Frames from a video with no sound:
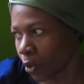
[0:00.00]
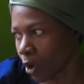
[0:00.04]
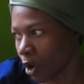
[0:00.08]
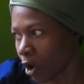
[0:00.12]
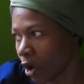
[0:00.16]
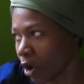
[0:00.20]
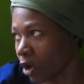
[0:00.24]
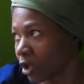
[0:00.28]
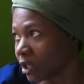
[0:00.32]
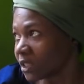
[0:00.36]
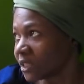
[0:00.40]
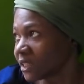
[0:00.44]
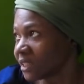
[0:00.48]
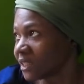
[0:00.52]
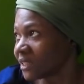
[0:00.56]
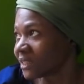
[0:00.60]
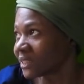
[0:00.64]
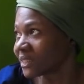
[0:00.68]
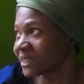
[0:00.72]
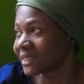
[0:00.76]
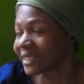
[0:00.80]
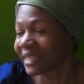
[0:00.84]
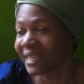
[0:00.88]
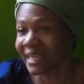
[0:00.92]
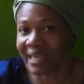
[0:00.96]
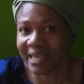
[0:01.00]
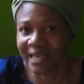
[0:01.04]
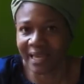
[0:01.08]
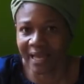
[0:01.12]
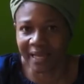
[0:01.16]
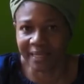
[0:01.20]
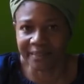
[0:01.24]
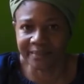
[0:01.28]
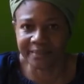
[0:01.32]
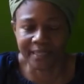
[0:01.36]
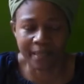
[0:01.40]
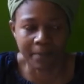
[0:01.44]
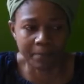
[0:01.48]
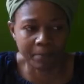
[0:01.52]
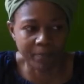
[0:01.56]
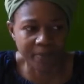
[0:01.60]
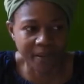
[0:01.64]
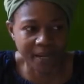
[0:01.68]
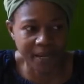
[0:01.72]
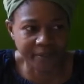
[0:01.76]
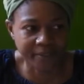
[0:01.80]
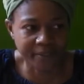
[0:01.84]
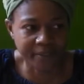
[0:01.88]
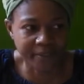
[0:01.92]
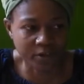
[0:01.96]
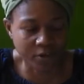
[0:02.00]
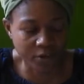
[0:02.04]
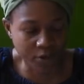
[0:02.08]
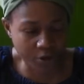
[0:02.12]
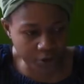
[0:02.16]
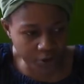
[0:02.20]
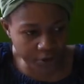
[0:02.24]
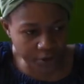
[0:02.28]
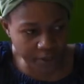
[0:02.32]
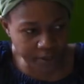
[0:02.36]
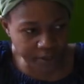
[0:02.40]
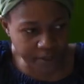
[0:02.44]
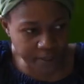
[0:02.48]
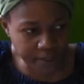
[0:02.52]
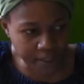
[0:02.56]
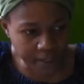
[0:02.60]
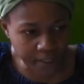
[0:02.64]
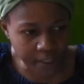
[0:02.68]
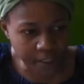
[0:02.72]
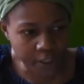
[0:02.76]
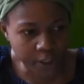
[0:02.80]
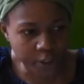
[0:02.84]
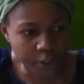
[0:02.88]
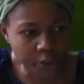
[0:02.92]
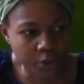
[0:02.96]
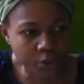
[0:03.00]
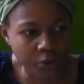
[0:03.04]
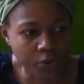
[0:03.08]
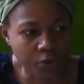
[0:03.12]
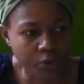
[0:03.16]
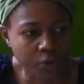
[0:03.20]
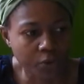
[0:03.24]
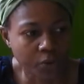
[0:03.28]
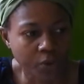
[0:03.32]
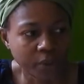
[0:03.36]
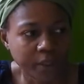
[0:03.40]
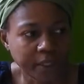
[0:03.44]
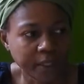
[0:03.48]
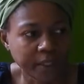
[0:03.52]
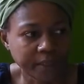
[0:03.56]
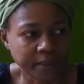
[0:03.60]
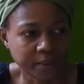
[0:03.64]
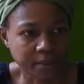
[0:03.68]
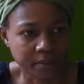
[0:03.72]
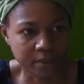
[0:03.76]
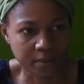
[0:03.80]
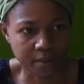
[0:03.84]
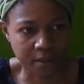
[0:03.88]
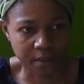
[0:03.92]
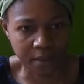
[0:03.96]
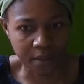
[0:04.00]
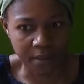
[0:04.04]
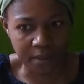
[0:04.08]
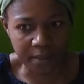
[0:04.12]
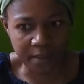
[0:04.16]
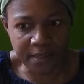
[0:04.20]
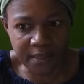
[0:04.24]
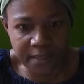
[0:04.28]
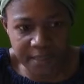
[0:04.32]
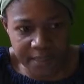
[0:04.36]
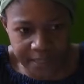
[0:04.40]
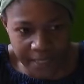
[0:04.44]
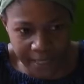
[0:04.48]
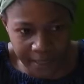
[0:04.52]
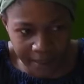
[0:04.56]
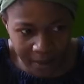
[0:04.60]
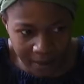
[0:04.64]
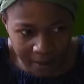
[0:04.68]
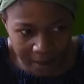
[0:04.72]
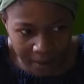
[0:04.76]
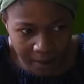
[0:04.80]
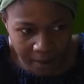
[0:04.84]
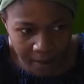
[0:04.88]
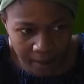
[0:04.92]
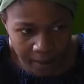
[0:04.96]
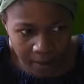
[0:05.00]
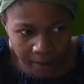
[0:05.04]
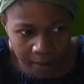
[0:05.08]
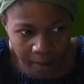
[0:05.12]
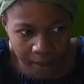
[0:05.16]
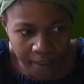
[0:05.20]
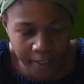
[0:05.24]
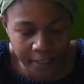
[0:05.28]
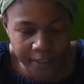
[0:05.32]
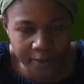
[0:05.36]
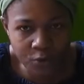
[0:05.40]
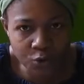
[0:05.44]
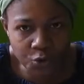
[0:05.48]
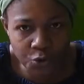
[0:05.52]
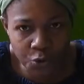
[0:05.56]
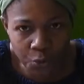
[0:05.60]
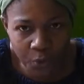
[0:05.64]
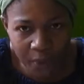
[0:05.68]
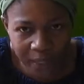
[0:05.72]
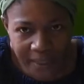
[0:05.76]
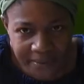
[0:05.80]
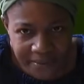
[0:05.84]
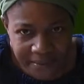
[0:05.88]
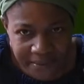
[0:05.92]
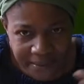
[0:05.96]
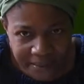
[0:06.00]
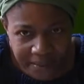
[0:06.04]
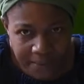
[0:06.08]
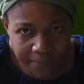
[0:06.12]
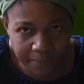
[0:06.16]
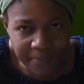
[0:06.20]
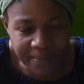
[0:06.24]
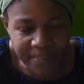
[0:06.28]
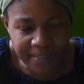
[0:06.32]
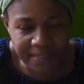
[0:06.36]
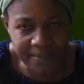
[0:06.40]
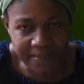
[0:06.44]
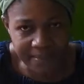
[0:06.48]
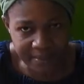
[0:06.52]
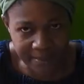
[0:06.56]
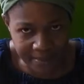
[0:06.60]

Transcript: all these chaos on planet Earth, it sink into a deep